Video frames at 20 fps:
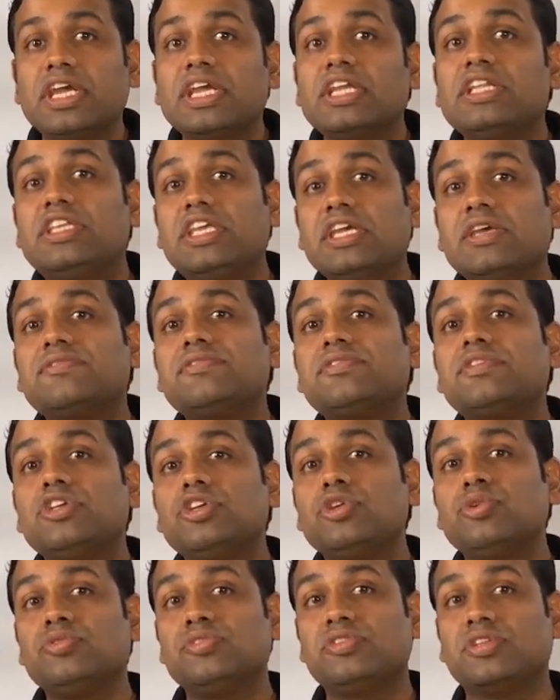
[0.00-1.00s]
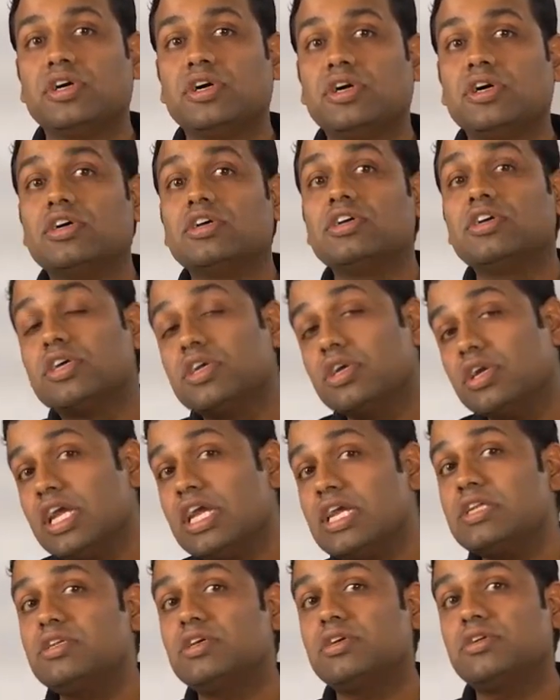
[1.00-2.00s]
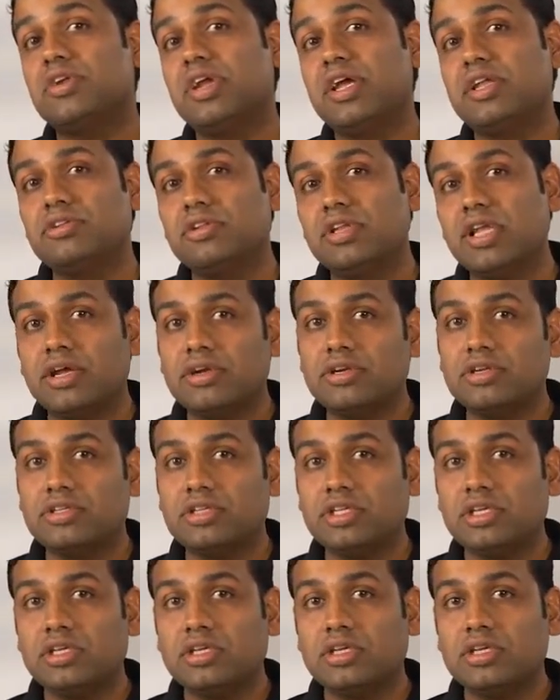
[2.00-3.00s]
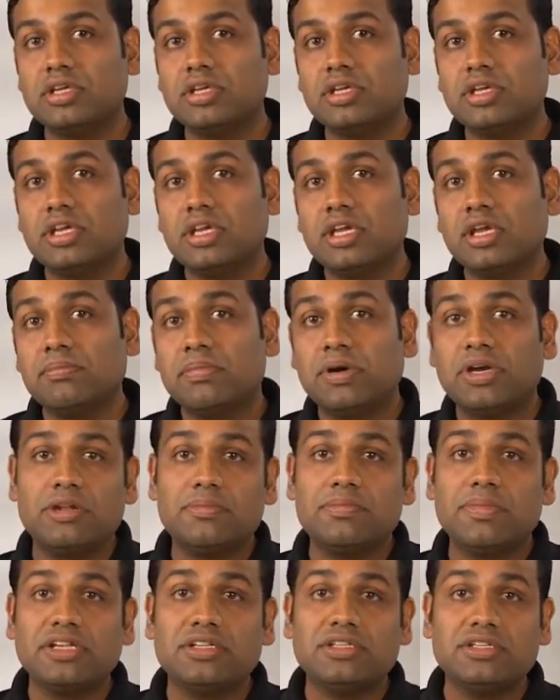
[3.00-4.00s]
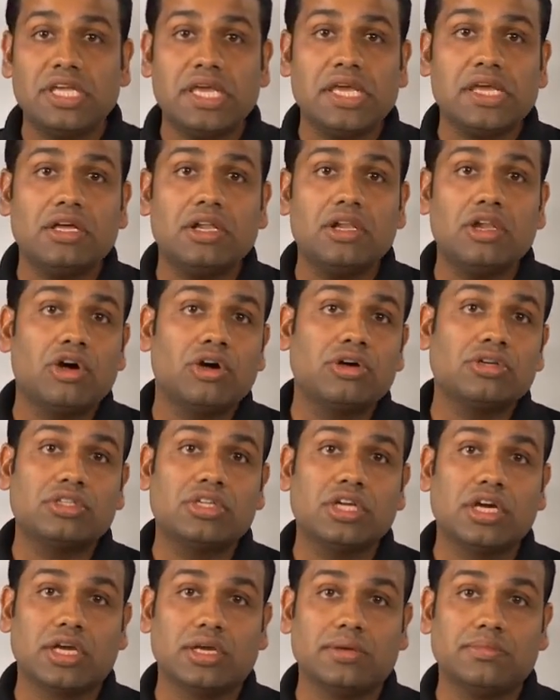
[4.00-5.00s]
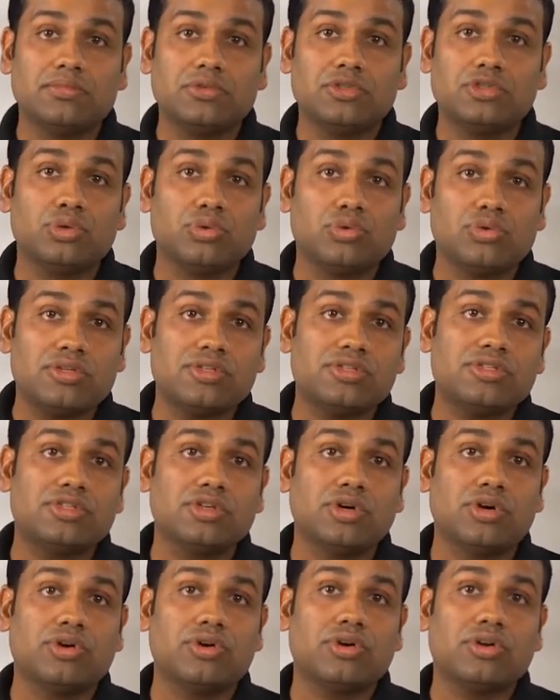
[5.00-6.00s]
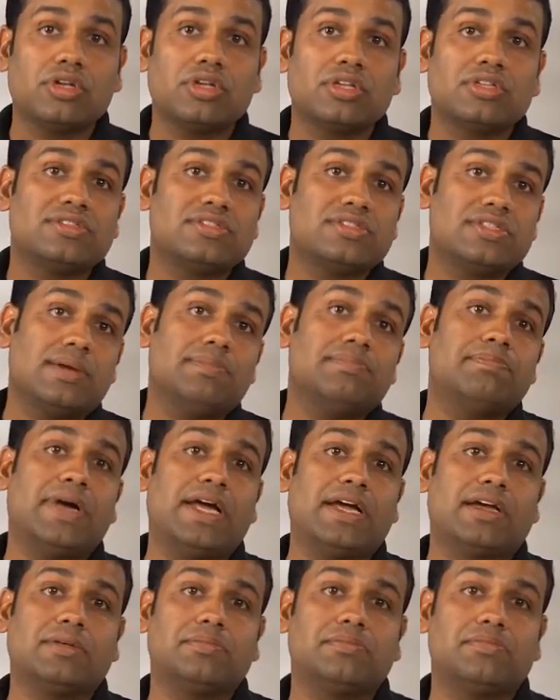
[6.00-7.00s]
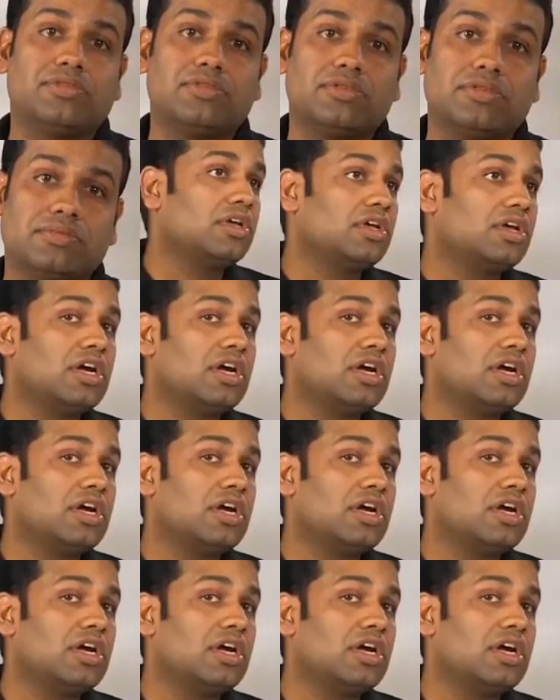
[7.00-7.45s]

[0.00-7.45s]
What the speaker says: It gives the user greater granularity, but it might take a long time to restore some backups.